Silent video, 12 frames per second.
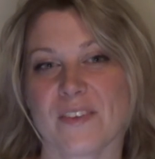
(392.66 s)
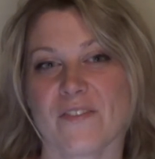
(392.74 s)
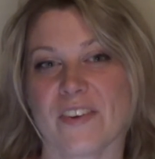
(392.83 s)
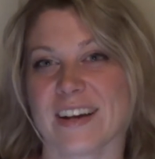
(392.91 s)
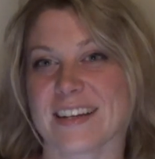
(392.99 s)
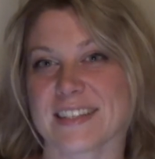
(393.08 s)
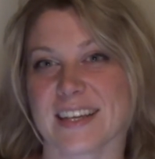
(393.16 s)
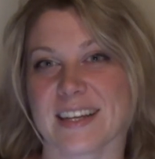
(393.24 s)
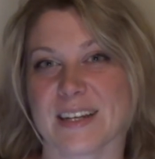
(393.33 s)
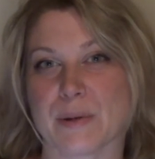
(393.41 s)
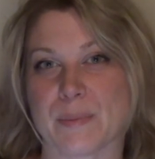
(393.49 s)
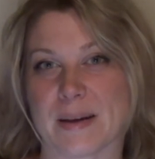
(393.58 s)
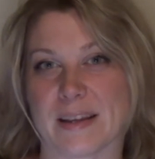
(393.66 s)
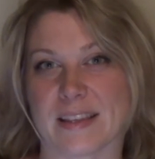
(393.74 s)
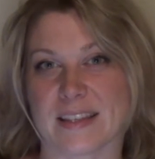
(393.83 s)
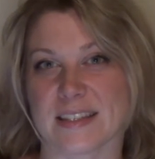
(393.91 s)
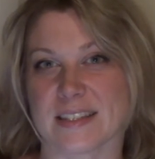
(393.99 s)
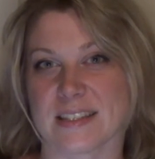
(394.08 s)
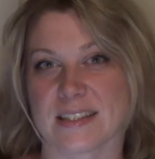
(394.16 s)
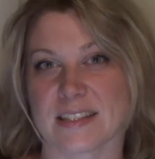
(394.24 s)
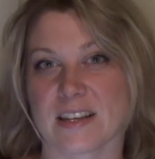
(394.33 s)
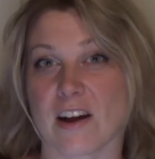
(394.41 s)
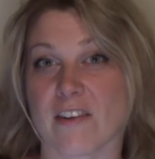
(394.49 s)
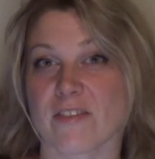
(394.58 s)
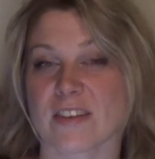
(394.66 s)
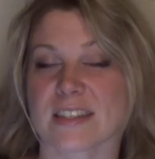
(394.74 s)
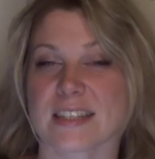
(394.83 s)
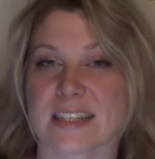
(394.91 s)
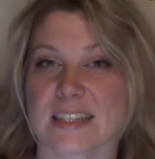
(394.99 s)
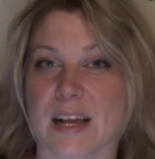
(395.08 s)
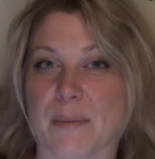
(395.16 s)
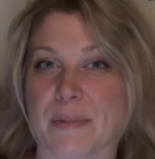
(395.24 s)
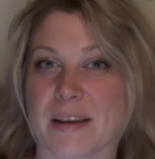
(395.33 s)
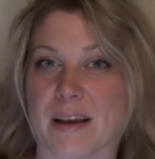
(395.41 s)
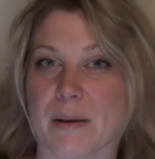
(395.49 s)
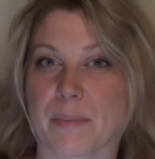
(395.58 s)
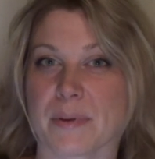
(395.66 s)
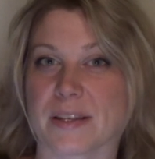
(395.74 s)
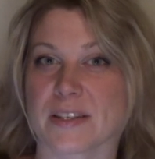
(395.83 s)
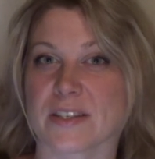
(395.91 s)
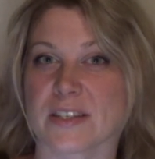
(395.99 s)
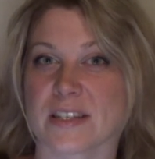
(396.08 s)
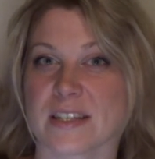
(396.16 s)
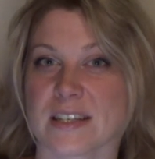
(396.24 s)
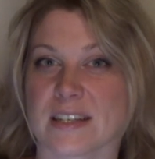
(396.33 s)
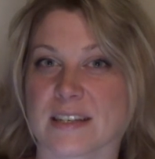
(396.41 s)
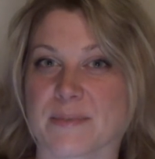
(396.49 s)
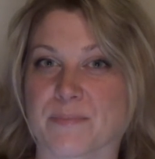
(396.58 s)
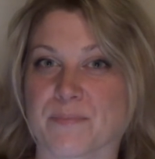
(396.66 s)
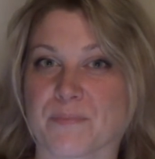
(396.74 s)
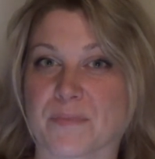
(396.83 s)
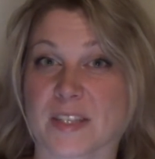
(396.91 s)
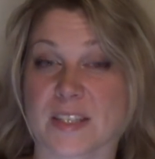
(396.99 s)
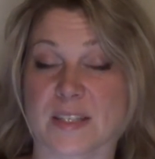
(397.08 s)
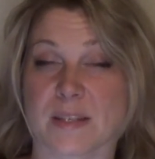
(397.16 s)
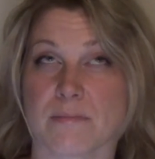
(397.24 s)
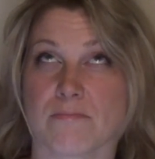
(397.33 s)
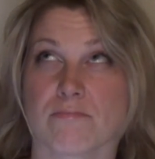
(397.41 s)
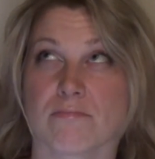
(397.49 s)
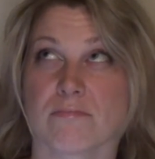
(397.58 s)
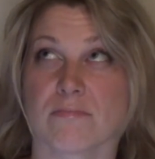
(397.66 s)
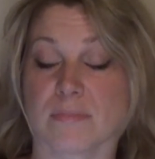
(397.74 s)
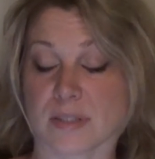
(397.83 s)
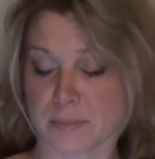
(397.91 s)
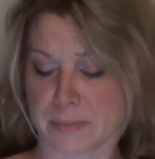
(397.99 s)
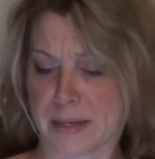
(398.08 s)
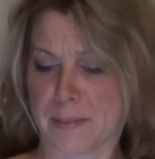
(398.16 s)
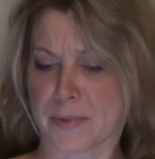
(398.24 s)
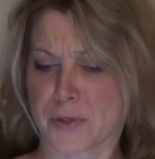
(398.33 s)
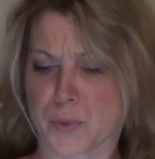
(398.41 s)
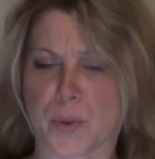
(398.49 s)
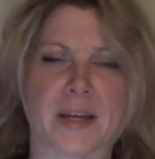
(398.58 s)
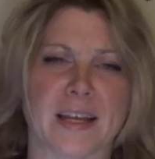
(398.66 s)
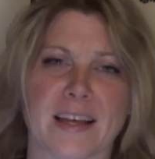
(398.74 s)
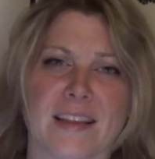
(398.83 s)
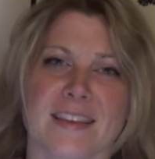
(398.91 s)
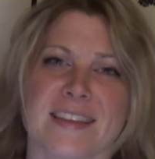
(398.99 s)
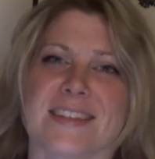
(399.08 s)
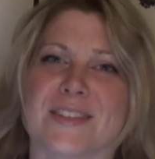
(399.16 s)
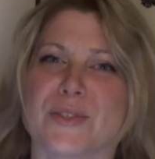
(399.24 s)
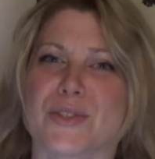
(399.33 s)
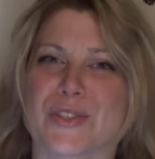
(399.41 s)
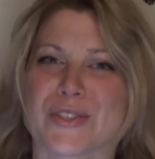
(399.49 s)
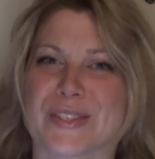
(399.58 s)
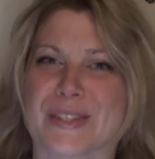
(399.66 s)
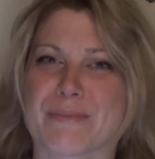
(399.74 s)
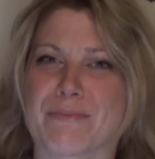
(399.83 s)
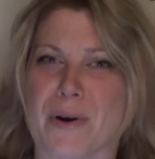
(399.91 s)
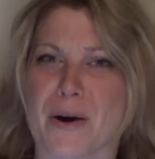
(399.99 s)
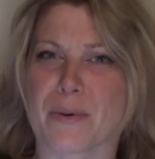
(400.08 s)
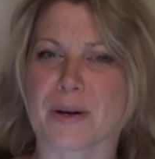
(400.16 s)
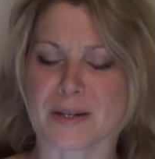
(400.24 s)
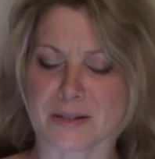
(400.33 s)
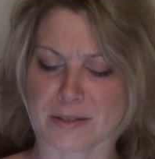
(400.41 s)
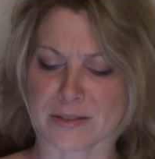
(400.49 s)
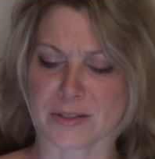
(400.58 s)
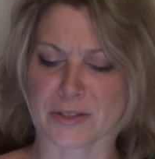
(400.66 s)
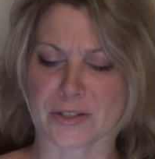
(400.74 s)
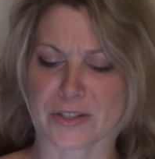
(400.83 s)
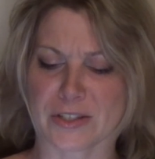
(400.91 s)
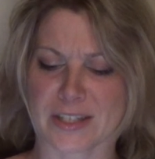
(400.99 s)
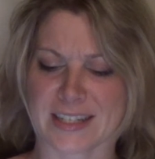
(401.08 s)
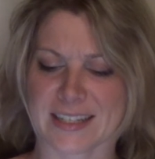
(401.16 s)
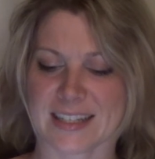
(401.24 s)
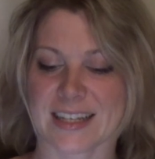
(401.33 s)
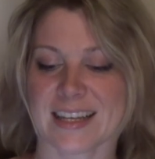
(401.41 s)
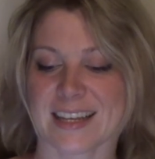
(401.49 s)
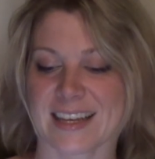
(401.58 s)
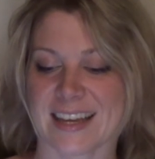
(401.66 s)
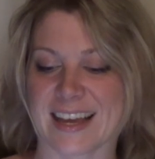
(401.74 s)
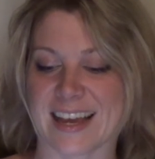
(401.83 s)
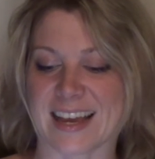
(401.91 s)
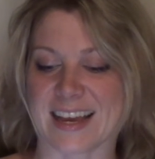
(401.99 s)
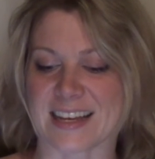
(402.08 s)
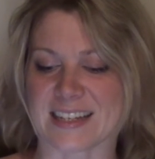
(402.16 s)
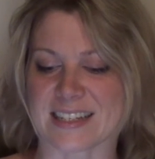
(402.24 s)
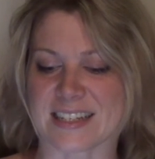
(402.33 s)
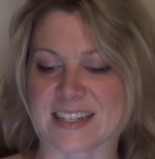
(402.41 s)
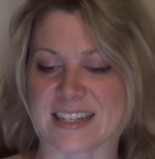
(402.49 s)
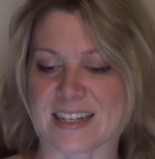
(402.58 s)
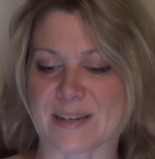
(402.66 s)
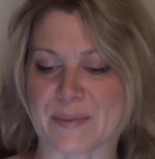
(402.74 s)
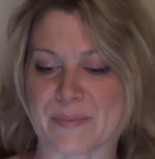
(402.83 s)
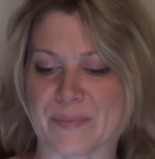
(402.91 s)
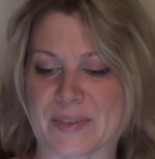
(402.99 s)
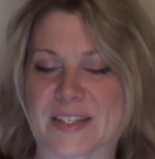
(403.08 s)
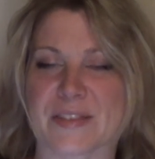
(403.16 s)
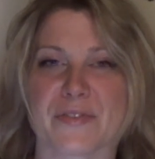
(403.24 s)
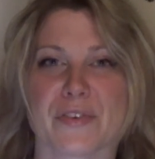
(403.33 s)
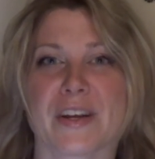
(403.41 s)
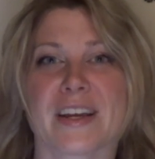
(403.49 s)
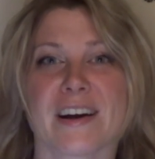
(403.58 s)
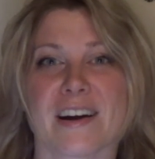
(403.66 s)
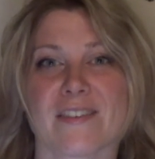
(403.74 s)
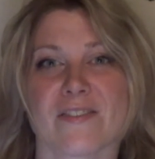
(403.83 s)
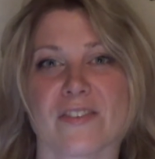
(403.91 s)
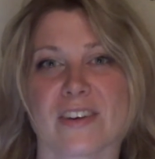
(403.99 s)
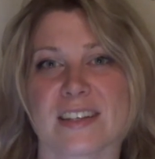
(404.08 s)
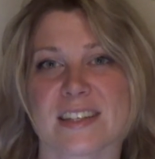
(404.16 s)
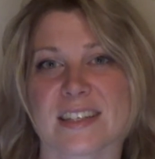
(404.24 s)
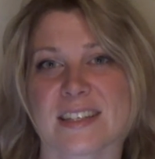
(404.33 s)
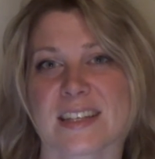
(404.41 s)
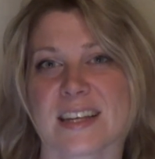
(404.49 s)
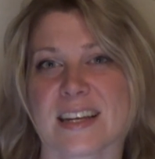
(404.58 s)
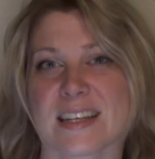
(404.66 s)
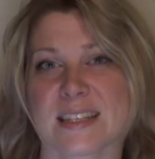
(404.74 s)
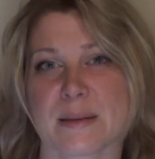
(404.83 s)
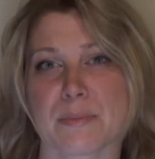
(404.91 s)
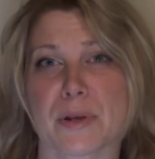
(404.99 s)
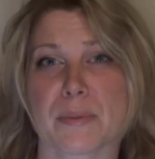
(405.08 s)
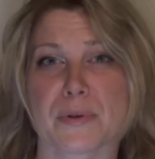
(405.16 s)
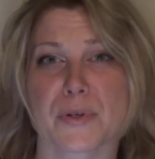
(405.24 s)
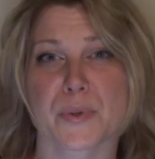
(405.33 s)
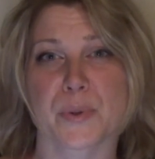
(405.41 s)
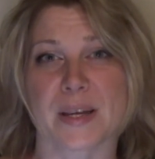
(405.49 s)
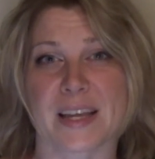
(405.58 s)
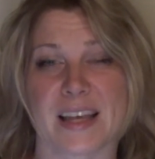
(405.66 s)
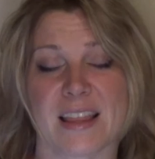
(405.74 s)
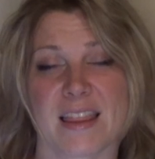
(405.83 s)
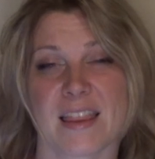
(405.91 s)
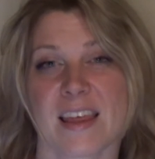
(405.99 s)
Very excited about this conference that's coming up, and this September 20th in New Jersey, Mahwah, New Jersey, and it's a free conference, September 20th